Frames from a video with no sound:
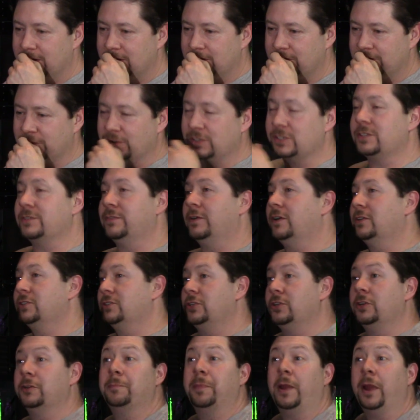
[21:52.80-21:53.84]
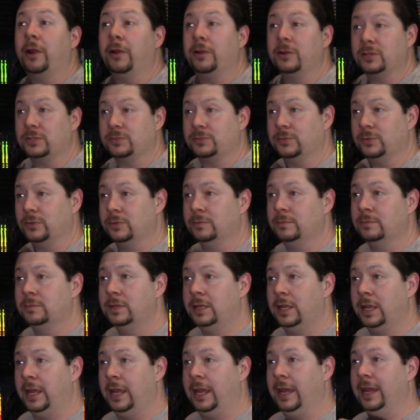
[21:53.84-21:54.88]
first of all, to your parents' room.
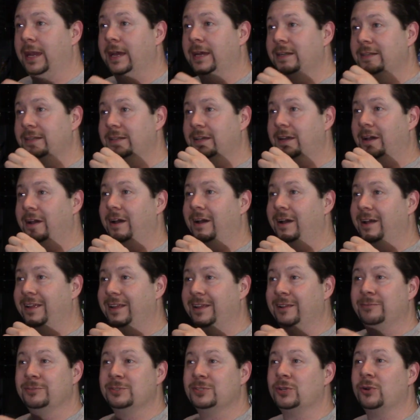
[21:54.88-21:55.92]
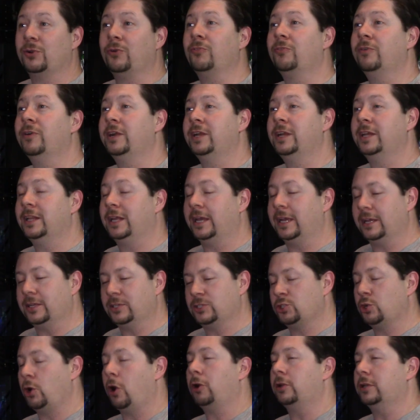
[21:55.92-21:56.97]
And there was already like a
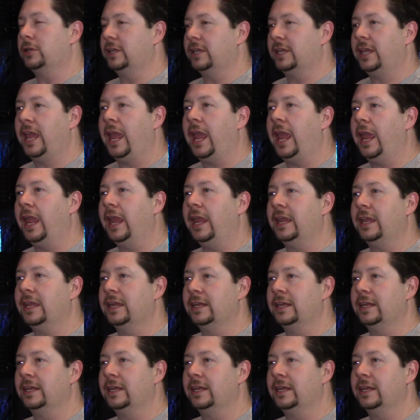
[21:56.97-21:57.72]
chocolate cake